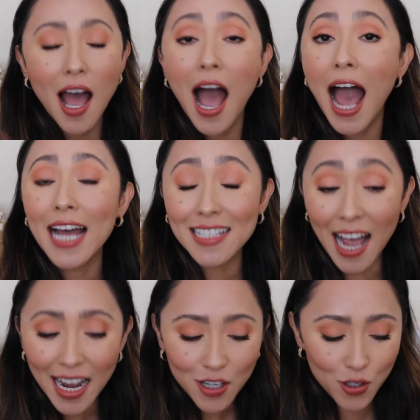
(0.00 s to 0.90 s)
And
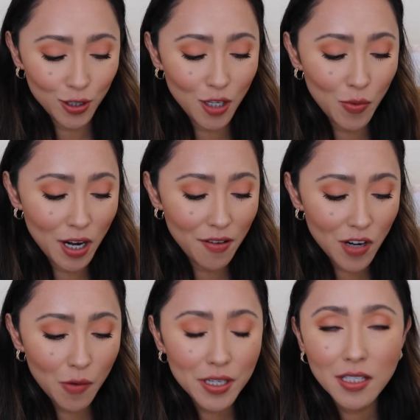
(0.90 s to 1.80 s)
actually, whenever
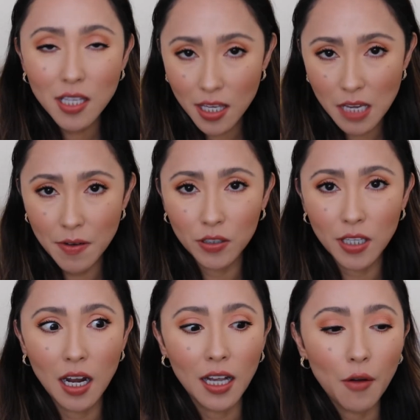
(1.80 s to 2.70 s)
I was thinking about
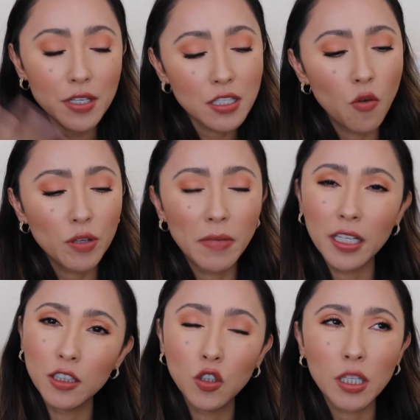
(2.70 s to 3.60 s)
that, like I was done with my
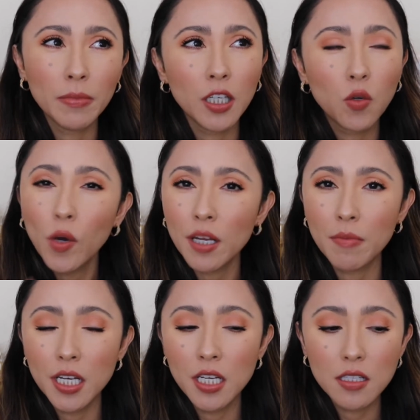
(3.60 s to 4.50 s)
look, I'm like, wait a
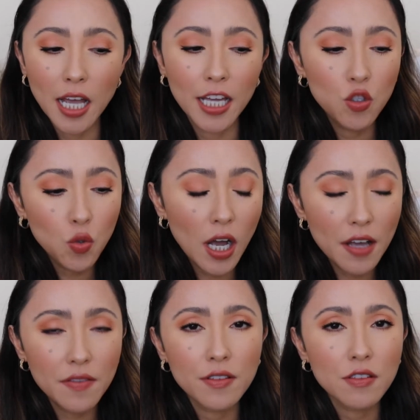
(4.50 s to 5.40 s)
minute, I do
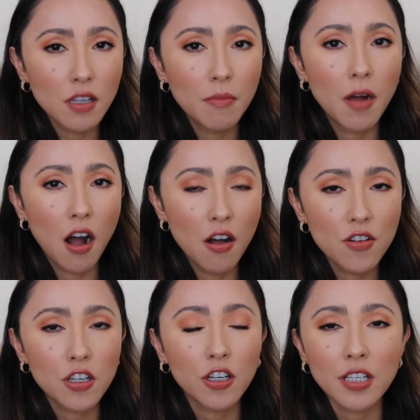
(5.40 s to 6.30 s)
have some
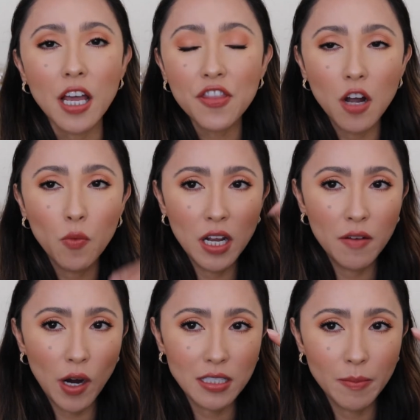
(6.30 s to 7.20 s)
other, because I thought
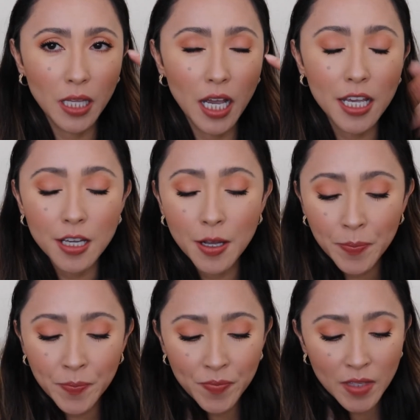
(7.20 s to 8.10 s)
whenever I was applying
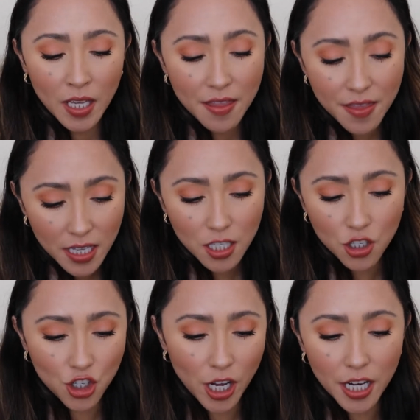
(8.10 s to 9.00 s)
this
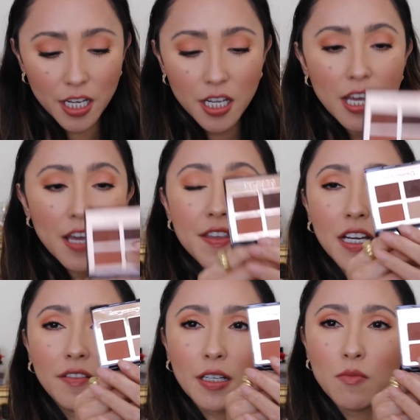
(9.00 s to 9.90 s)
shade, the
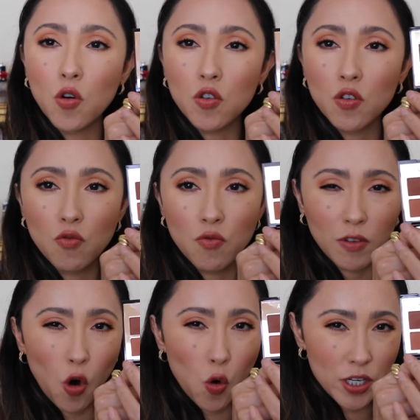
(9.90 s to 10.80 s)
kind of like more
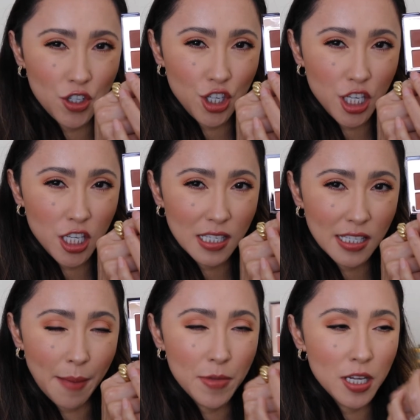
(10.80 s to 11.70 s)
orangey
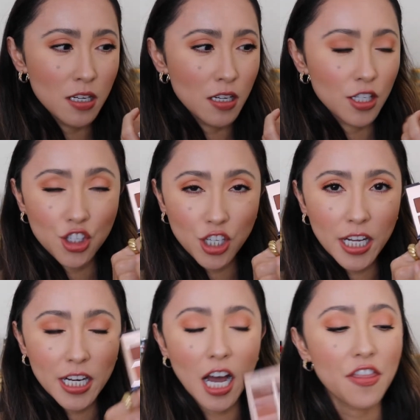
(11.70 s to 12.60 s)
salmon
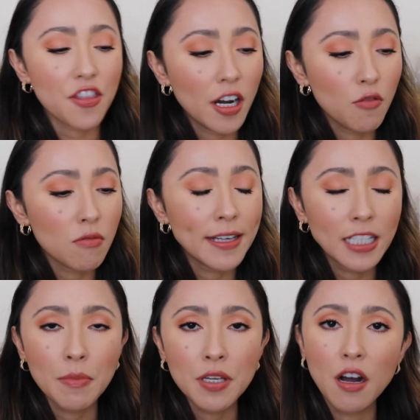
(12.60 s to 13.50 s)
shade, I thought it
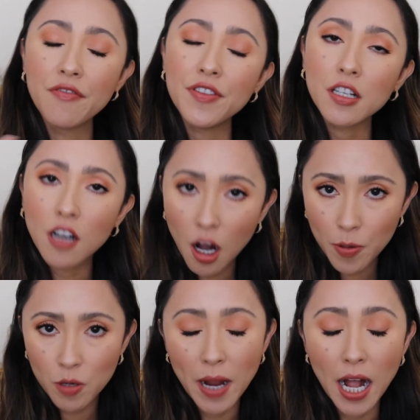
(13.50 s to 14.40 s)
reminded me of the
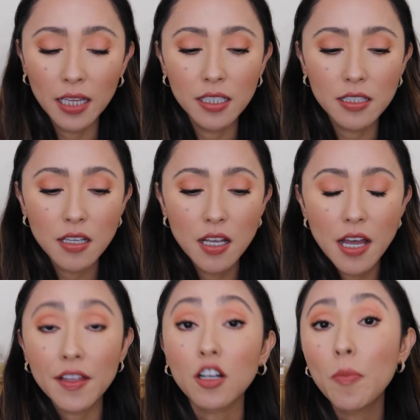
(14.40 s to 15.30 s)
Copper palette,
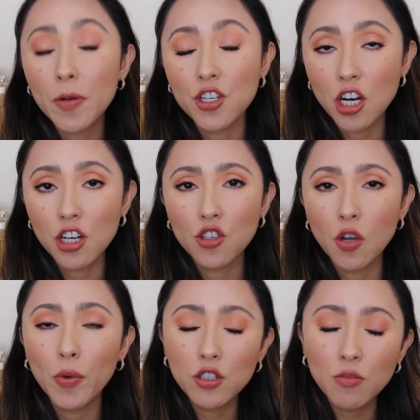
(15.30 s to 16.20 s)
the Copper chart. So I
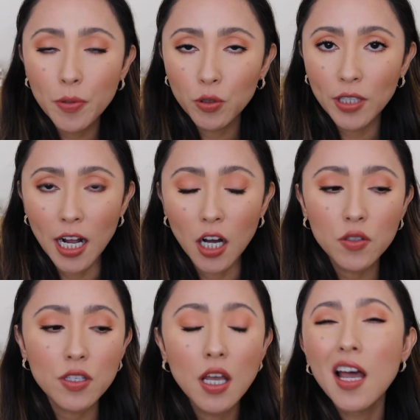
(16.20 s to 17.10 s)
went to pull it
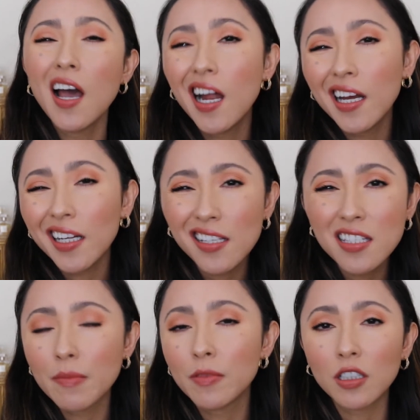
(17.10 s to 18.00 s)
out, and it is
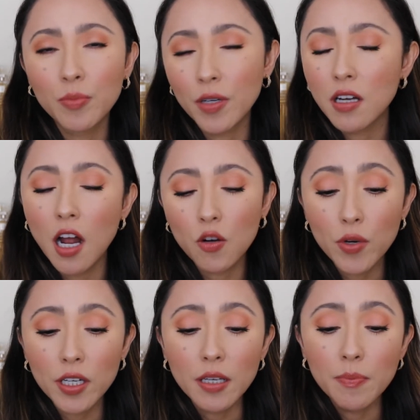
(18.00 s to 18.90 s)
similar but not
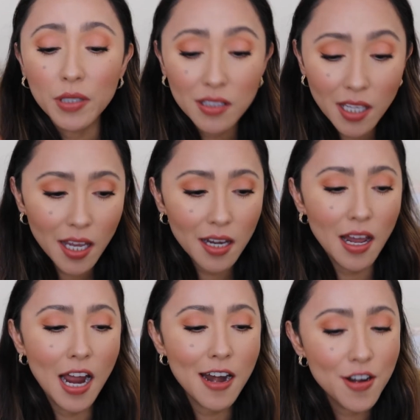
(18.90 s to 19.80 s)
really. But then
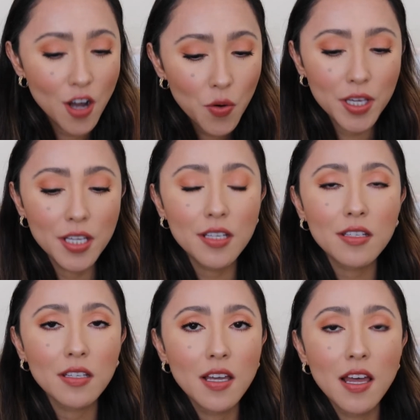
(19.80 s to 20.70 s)
I
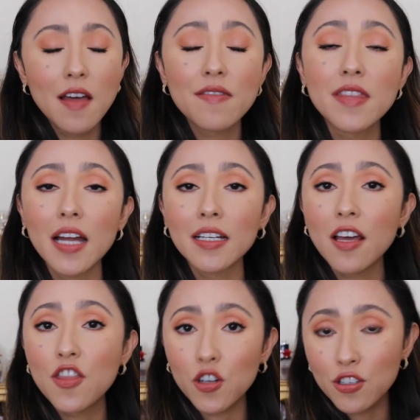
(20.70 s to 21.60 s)
noticed
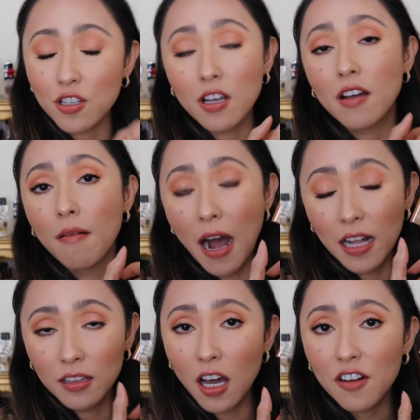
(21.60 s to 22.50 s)
that there's
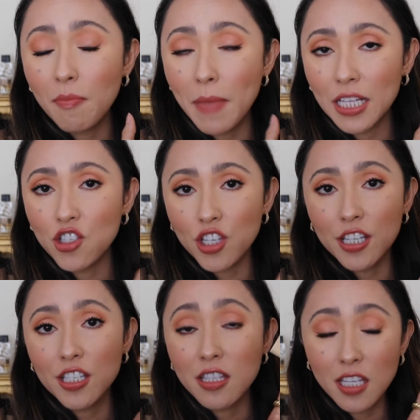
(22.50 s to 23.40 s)
a lot of matte
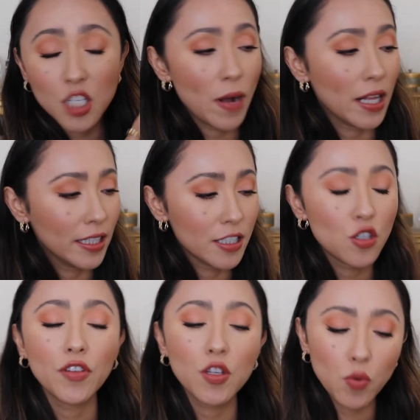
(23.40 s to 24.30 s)
shades in this palette.
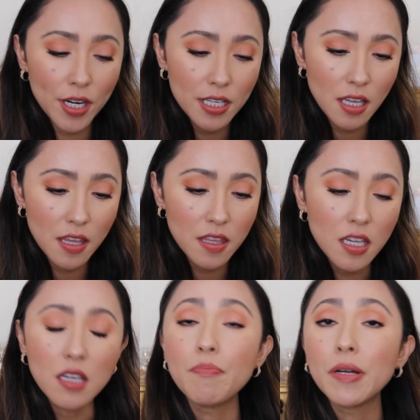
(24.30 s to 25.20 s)
So this one is
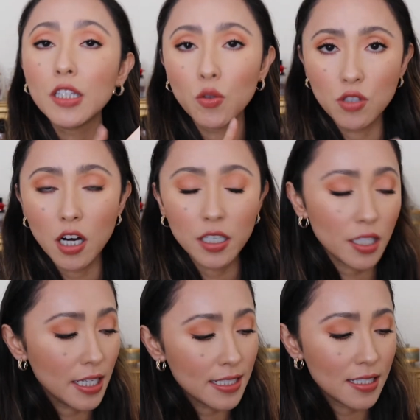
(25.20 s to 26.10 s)
the Pillow Talk, the
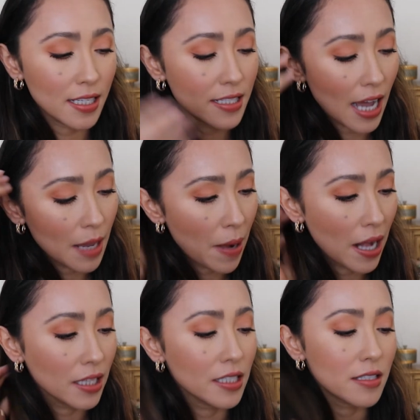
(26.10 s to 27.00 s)
Instant Eye
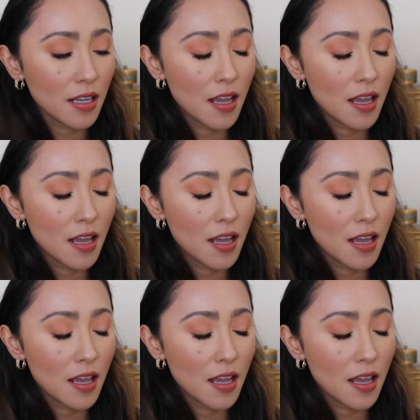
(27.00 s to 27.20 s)
palette.